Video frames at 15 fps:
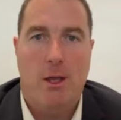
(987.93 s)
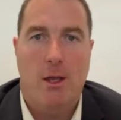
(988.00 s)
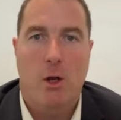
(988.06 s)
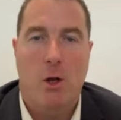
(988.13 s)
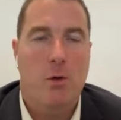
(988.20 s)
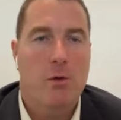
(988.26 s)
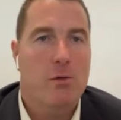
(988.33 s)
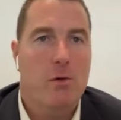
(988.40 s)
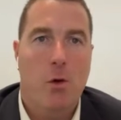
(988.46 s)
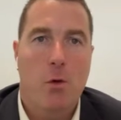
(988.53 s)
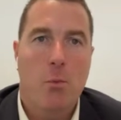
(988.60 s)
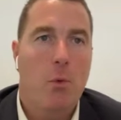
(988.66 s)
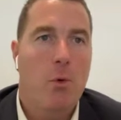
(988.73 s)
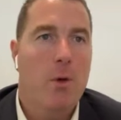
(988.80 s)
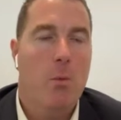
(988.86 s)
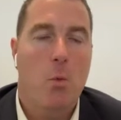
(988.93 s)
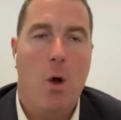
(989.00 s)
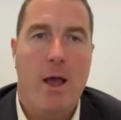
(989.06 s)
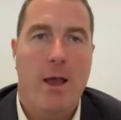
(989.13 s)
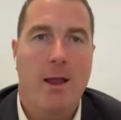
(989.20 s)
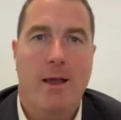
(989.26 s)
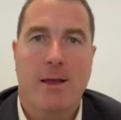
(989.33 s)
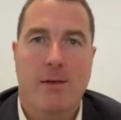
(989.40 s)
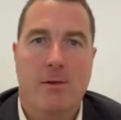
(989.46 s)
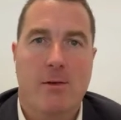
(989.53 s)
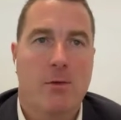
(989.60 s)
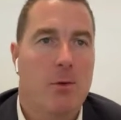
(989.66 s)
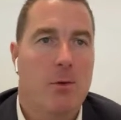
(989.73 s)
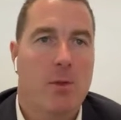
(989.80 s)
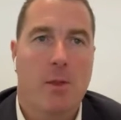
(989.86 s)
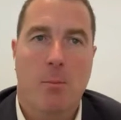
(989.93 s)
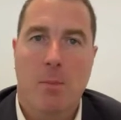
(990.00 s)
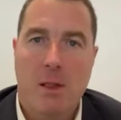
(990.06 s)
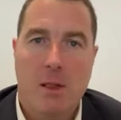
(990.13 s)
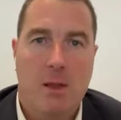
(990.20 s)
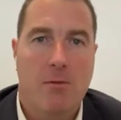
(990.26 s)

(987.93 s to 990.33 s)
It's no point waiting until you're in the middle